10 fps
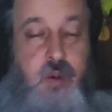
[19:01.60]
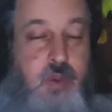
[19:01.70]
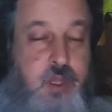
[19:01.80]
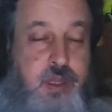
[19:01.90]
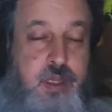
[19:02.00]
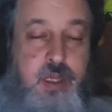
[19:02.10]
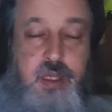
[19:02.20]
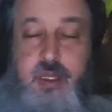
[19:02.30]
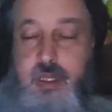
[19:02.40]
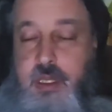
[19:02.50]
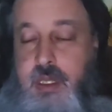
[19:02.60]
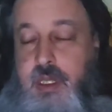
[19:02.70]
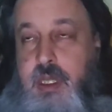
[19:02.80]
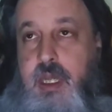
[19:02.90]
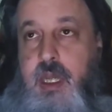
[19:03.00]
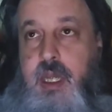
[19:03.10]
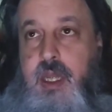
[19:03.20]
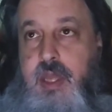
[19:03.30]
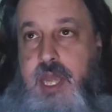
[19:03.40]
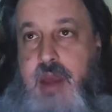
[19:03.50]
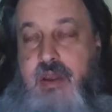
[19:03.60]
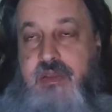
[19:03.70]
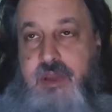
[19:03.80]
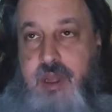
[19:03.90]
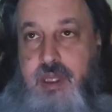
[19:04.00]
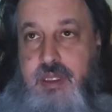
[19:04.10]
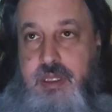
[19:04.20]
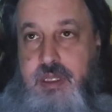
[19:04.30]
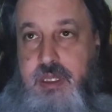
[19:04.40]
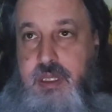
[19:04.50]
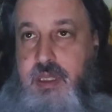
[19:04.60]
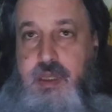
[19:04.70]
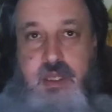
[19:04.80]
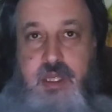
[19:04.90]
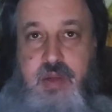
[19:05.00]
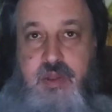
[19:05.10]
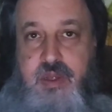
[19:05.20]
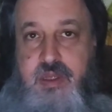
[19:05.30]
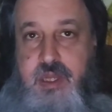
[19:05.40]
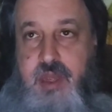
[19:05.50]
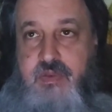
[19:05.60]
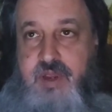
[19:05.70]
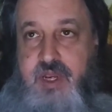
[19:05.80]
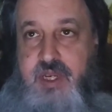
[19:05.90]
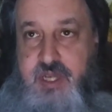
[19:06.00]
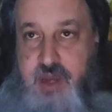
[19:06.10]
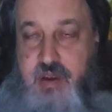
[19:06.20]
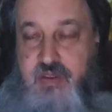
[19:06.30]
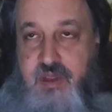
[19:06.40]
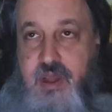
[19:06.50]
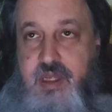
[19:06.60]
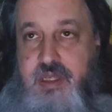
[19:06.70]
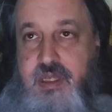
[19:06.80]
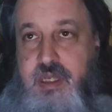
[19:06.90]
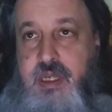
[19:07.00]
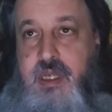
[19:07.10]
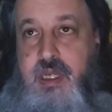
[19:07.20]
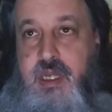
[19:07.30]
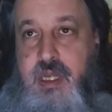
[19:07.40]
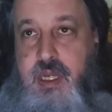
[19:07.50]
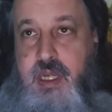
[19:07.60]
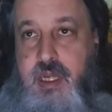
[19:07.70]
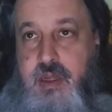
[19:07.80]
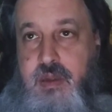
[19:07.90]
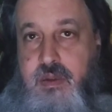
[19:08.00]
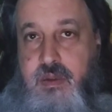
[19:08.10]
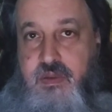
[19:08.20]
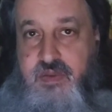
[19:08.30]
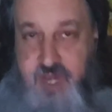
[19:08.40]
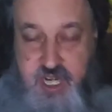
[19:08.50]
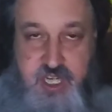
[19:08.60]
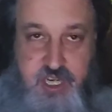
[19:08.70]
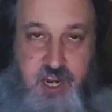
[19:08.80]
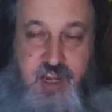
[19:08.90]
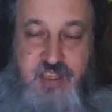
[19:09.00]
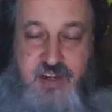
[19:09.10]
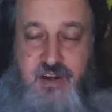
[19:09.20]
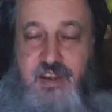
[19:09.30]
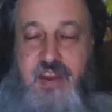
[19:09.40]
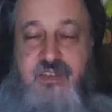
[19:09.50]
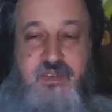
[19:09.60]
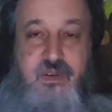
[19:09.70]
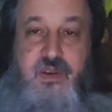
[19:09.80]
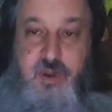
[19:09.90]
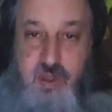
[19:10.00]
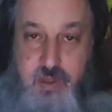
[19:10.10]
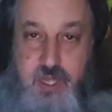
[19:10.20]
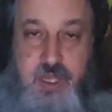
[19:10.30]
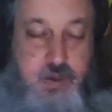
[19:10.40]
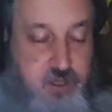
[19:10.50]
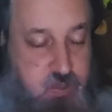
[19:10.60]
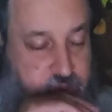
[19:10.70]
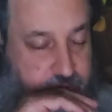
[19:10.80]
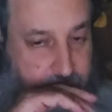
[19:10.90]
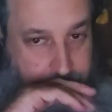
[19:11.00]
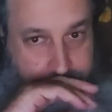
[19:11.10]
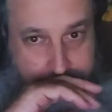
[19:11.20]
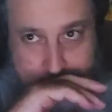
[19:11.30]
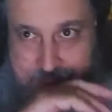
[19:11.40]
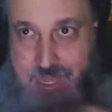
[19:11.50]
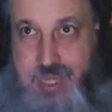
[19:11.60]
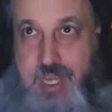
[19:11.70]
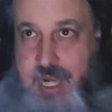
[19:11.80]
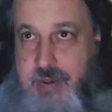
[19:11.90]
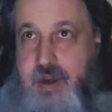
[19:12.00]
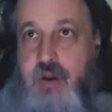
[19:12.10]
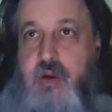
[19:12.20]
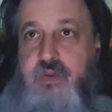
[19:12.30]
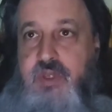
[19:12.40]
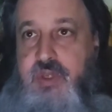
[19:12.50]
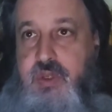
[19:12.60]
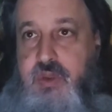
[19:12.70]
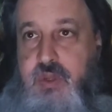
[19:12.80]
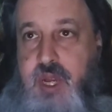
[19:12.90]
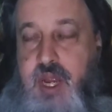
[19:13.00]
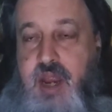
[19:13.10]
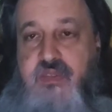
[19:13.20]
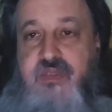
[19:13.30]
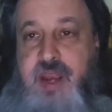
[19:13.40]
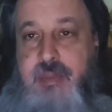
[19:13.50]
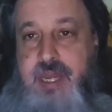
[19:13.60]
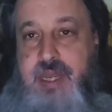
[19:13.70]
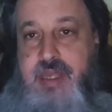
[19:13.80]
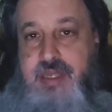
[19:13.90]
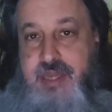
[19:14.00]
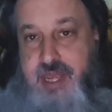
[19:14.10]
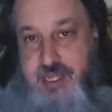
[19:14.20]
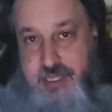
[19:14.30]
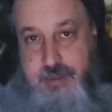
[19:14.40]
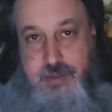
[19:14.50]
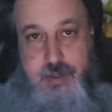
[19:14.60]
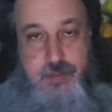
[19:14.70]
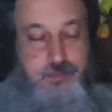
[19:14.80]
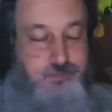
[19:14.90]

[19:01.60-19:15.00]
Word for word: on with the YAWI Vlogs. No, not the YAWI Vlogs. I finished YAWI Vlogs. Finished It's Our Life. We're doing the YouTube stroll. And then I'll go over to Our Family Nest next. So